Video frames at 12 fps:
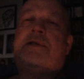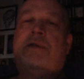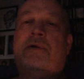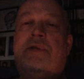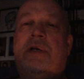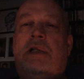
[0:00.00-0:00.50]
the
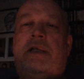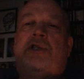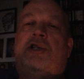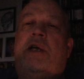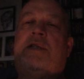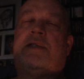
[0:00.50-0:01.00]

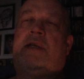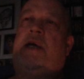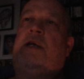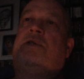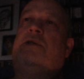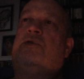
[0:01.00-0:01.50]
cliched
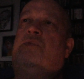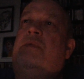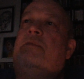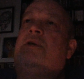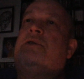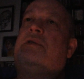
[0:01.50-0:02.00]
scientist. We
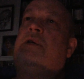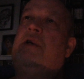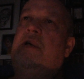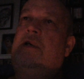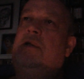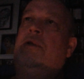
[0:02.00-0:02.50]
must
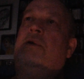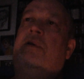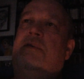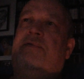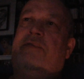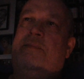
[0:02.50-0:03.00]

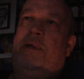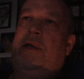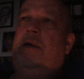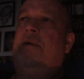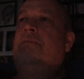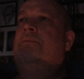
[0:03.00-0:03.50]
learn from
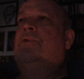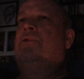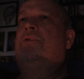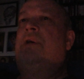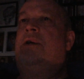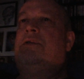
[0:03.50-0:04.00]
him, do
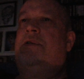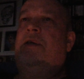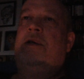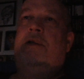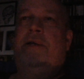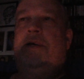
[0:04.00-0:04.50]
not
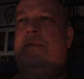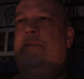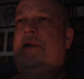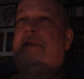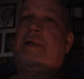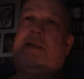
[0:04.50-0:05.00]
kill him,
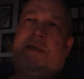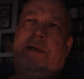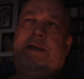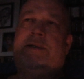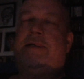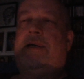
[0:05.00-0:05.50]
and then he
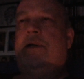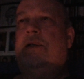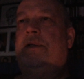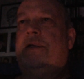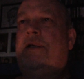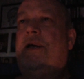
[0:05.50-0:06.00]
gets
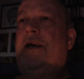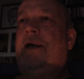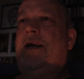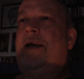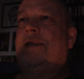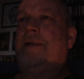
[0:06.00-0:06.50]
killed.
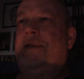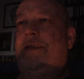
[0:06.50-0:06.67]
And then